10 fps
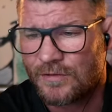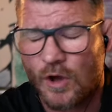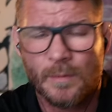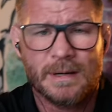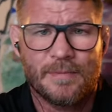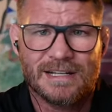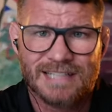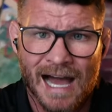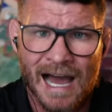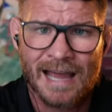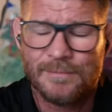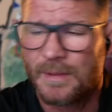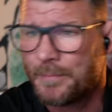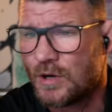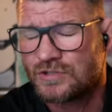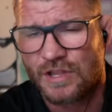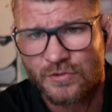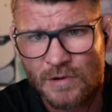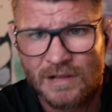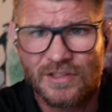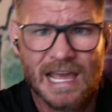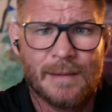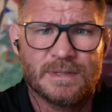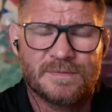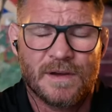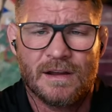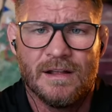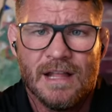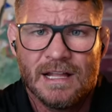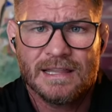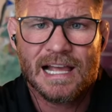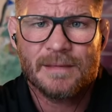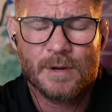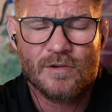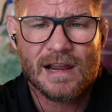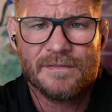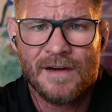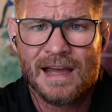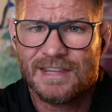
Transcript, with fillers: Nobody brings the hype, the buzz, the thrill, the atmosphere like a McGregor fight.